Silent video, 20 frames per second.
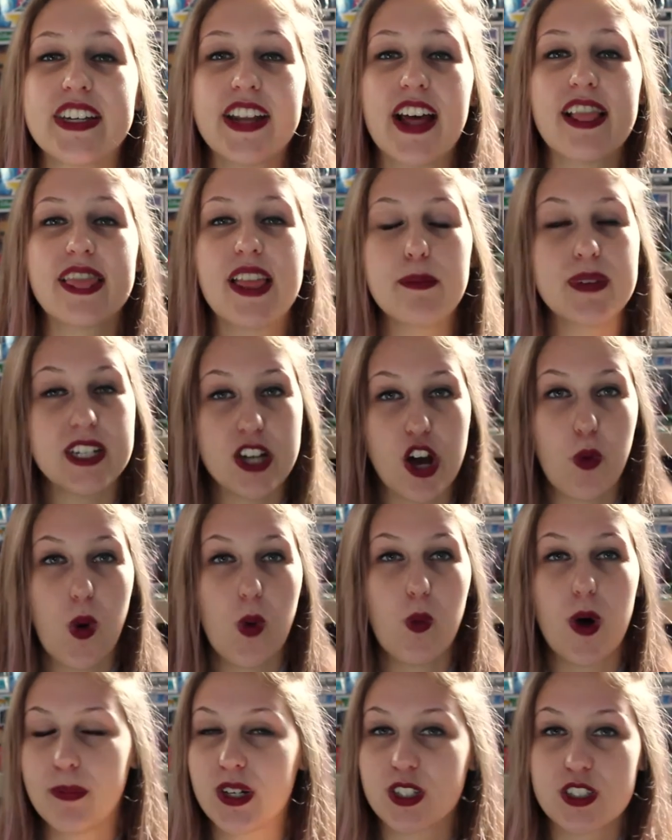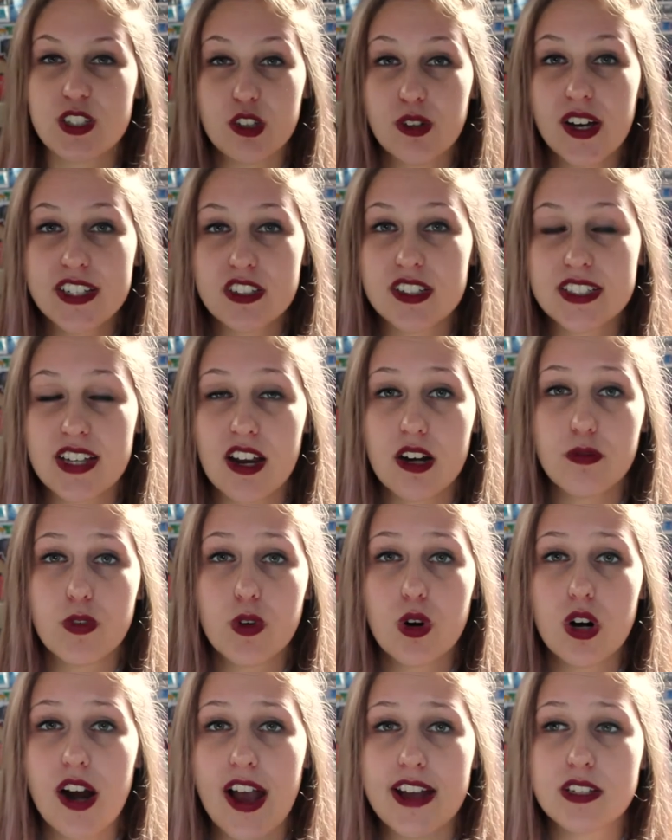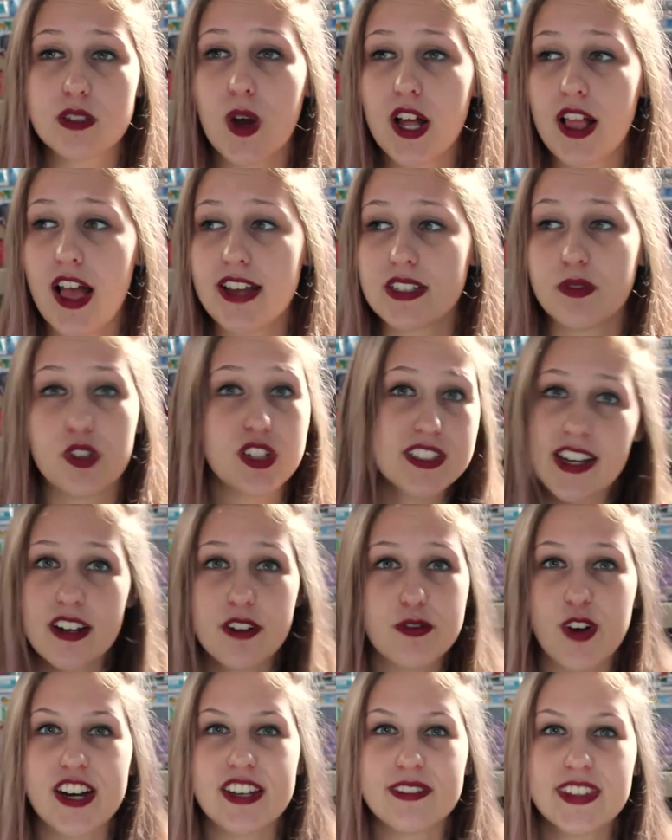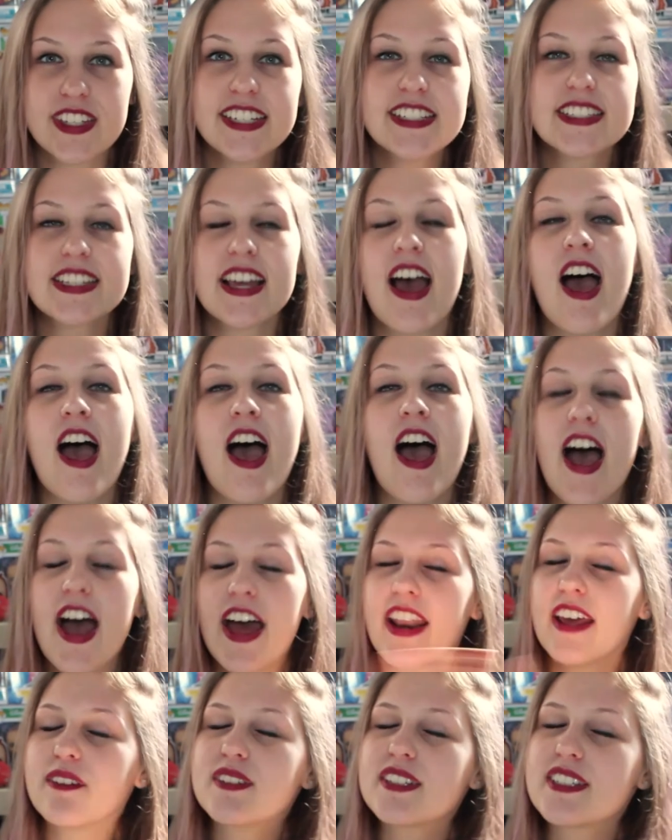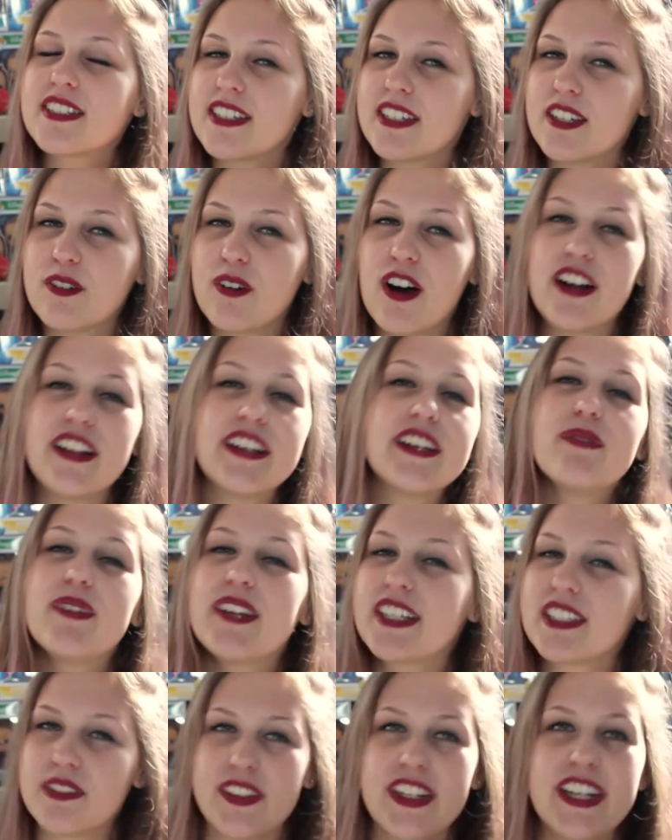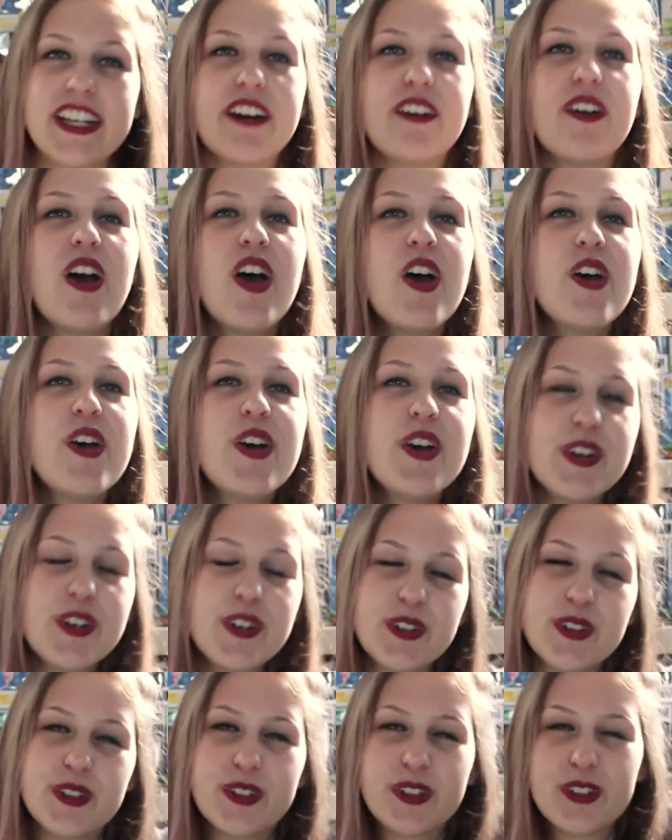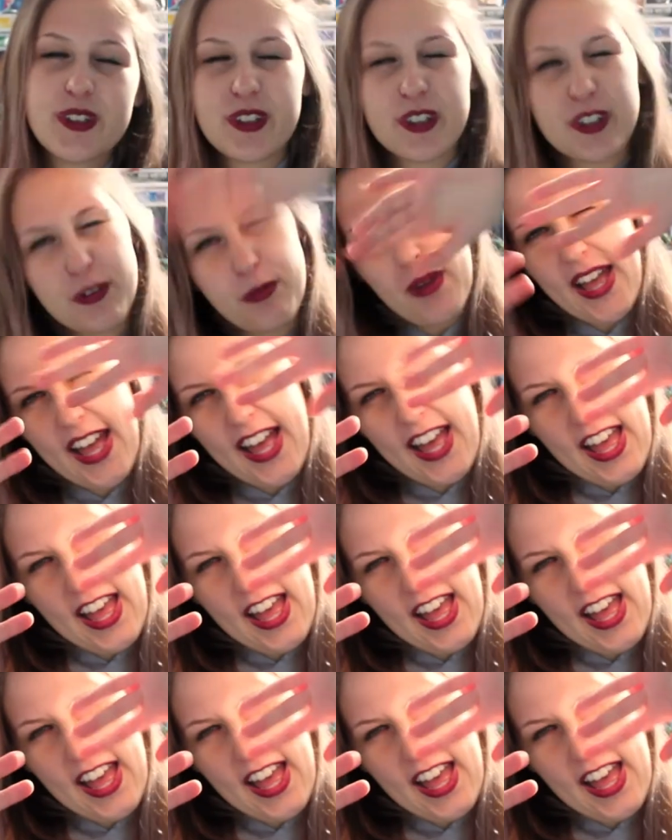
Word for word: Let me know what books you guys are excited for as well as if you're excited for any of these and I will see you all in the next video. Goodbye!